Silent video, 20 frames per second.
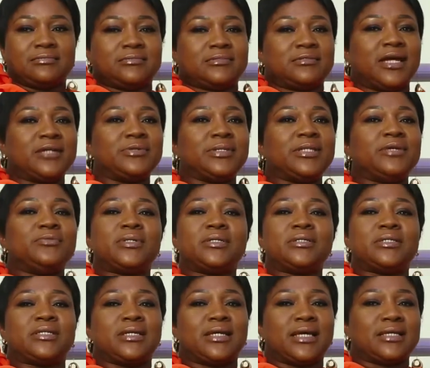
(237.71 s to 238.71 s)
gradually one
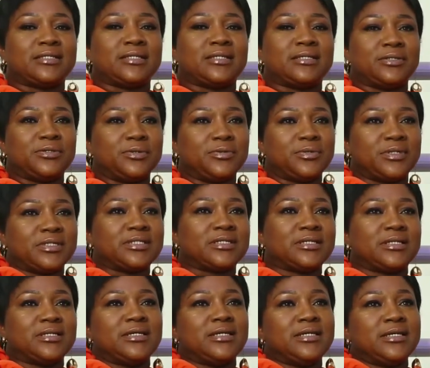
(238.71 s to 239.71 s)
day I said, you know what,
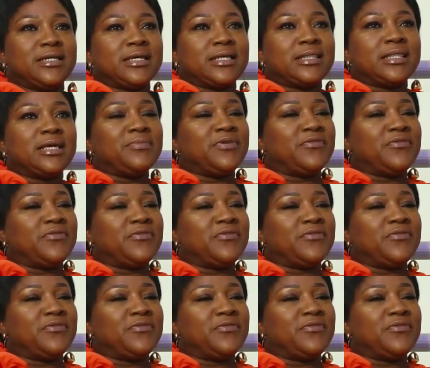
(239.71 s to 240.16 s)
let